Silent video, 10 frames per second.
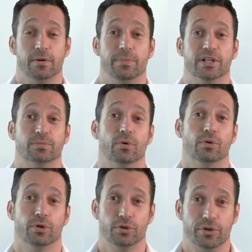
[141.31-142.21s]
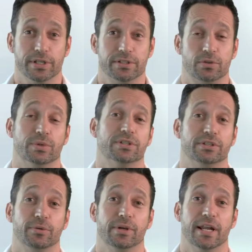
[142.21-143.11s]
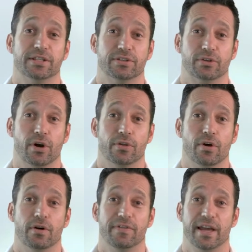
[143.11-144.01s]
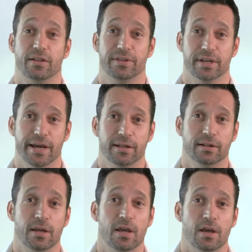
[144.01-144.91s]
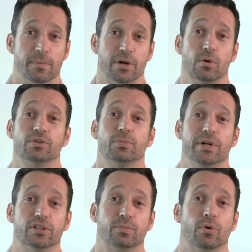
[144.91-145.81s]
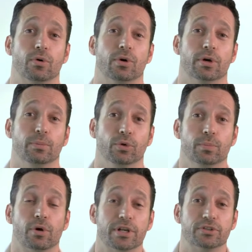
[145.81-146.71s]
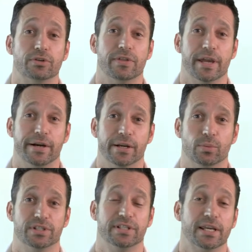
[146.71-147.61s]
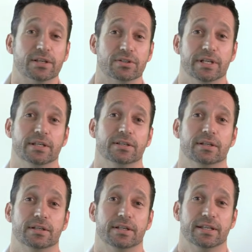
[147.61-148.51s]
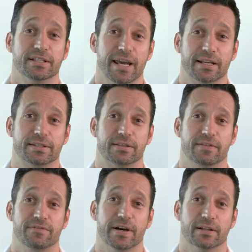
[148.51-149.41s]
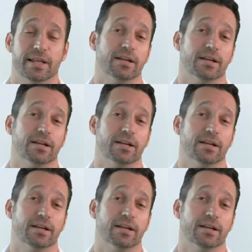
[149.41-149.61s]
brings more nutrients, which stimulates the growth of healthy nail, but it also brings more immune bodies to the area, which secondary attacks the fungal